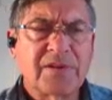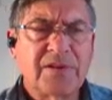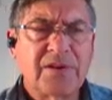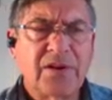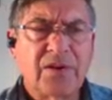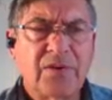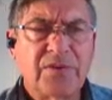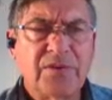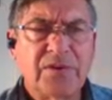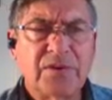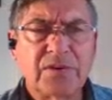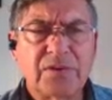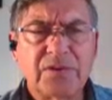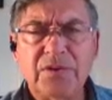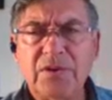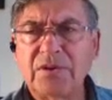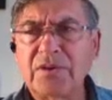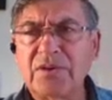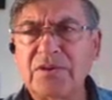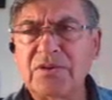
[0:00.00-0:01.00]

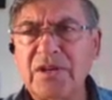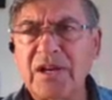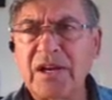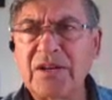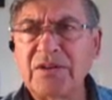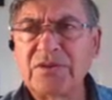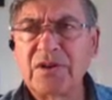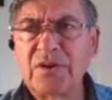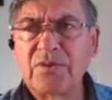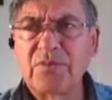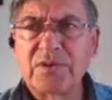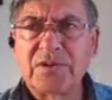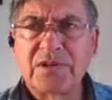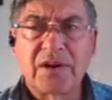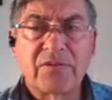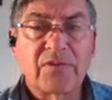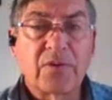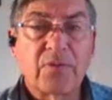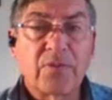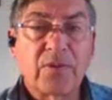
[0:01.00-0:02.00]
You can change it
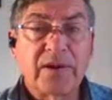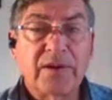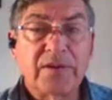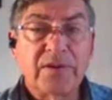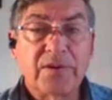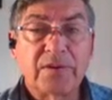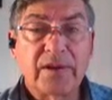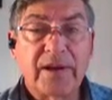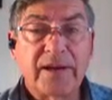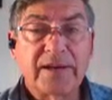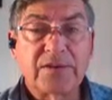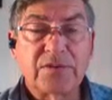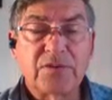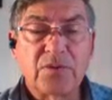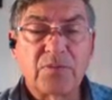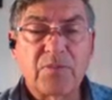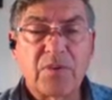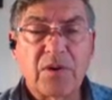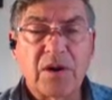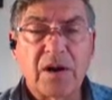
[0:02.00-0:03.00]
whichever way you like
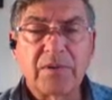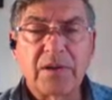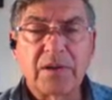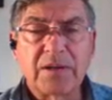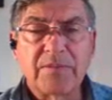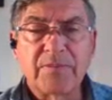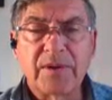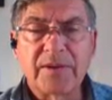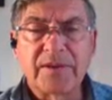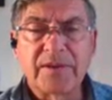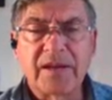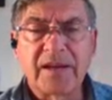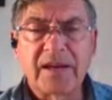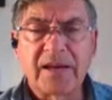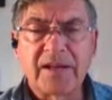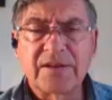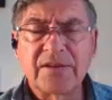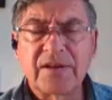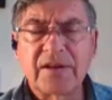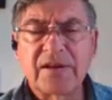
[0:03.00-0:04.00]
to, probably, but they
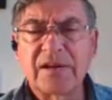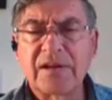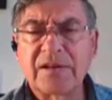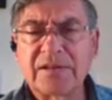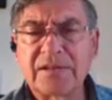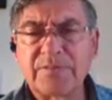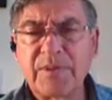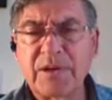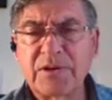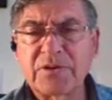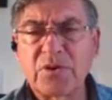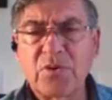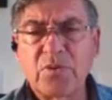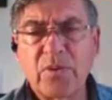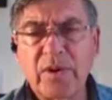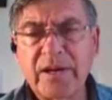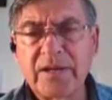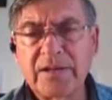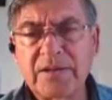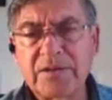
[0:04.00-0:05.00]
had a special
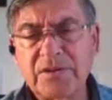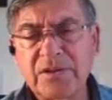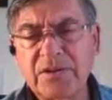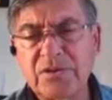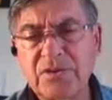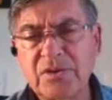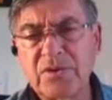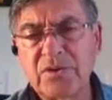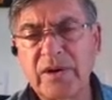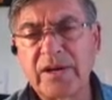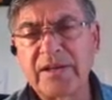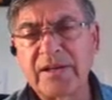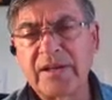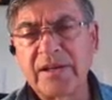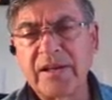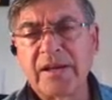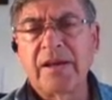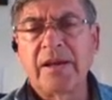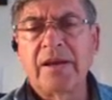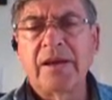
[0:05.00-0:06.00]
way to do it.
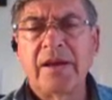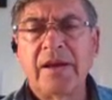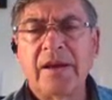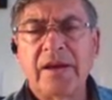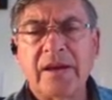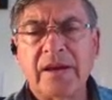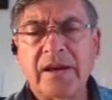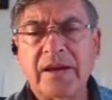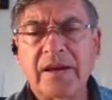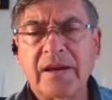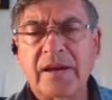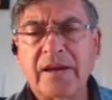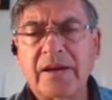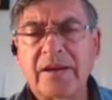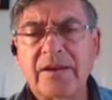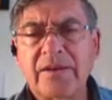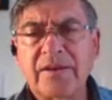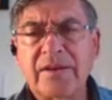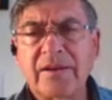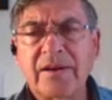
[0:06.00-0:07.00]

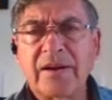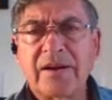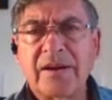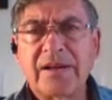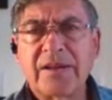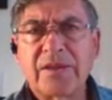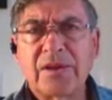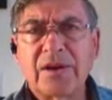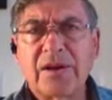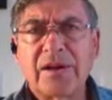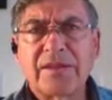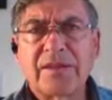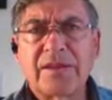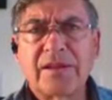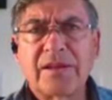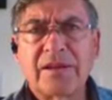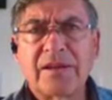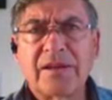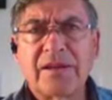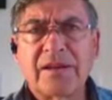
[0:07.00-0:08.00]
And I thought,
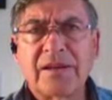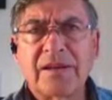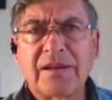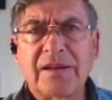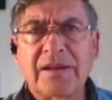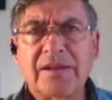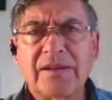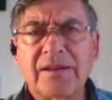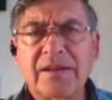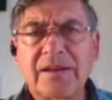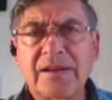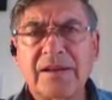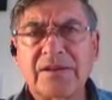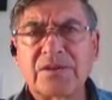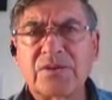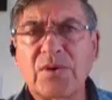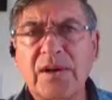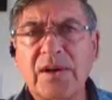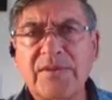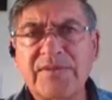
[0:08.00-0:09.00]

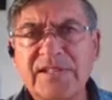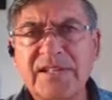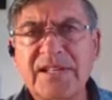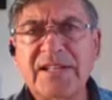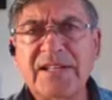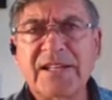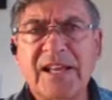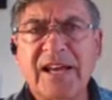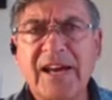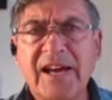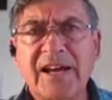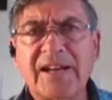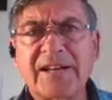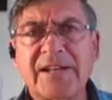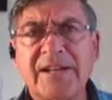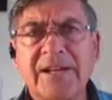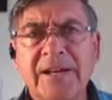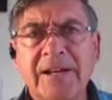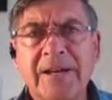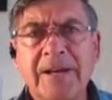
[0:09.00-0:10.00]
and so I've seen
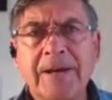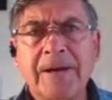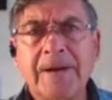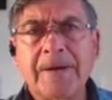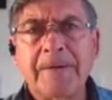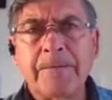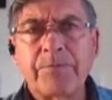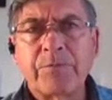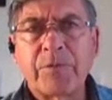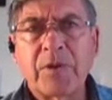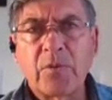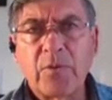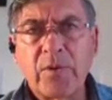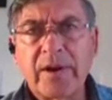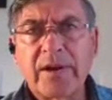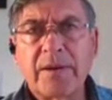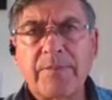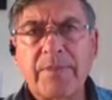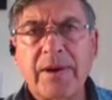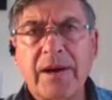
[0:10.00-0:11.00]
that,
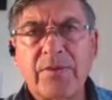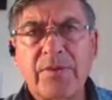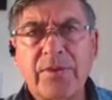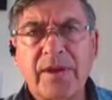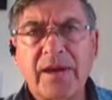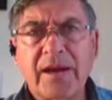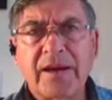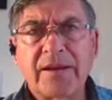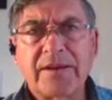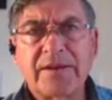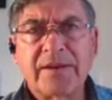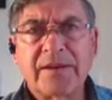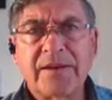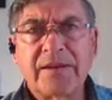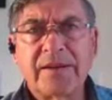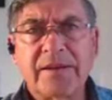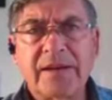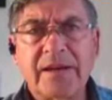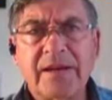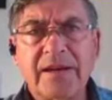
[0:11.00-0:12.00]
read about that,
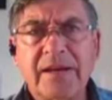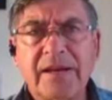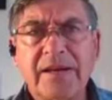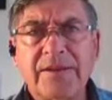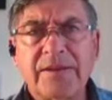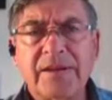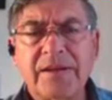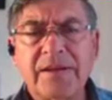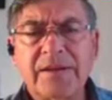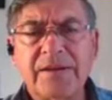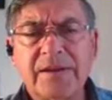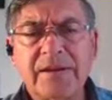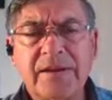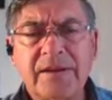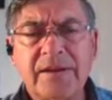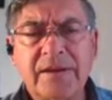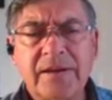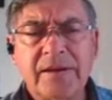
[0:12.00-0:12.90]
and then